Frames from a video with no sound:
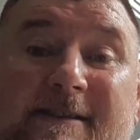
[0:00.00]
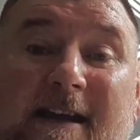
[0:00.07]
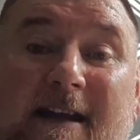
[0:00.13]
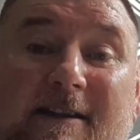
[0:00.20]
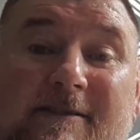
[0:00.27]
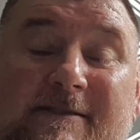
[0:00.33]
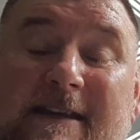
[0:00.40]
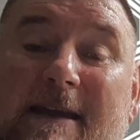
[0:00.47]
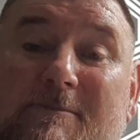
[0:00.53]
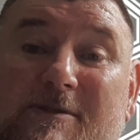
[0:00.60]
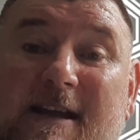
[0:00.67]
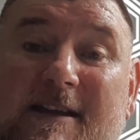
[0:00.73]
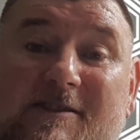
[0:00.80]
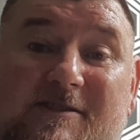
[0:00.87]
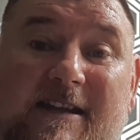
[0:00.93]
at
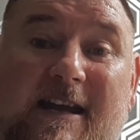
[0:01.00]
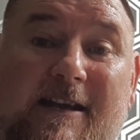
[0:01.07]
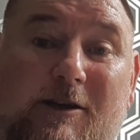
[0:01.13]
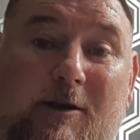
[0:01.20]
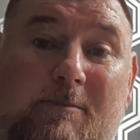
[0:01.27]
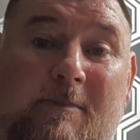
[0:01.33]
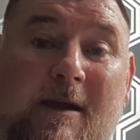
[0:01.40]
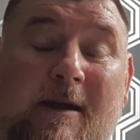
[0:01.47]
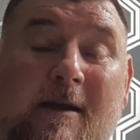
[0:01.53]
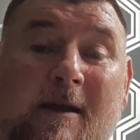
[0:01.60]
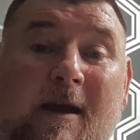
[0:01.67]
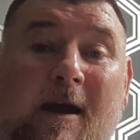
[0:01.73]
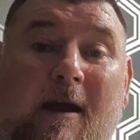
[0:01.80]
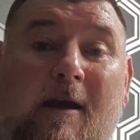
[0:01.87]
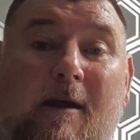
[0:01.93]
Tameside Stadium.
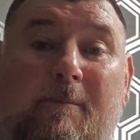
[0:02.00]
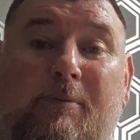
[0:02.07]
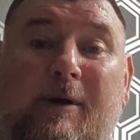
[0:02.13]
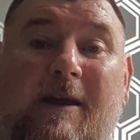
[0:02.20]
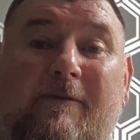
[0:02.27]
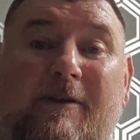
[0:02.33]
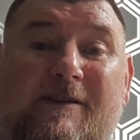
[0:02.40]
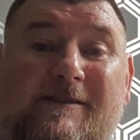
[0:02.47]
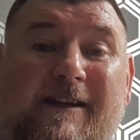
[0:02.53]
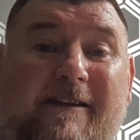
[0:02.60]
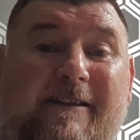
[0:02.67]
Previously,